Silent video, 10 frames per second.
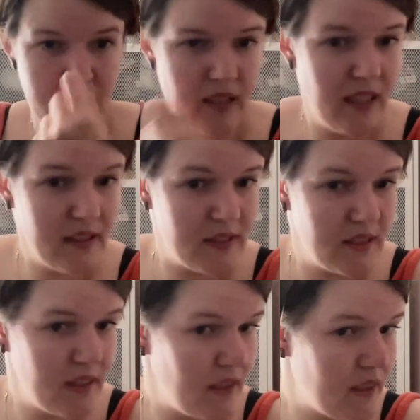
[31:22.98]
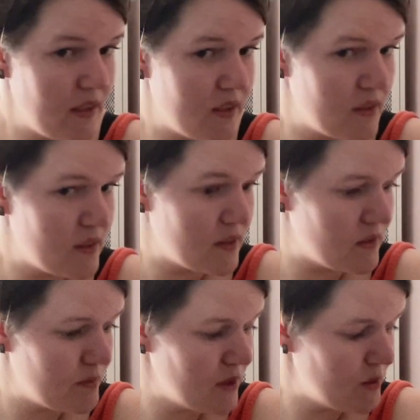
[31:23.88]
The last thing I got
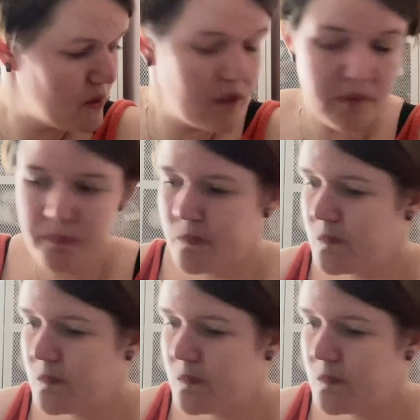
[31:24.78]
is maybe,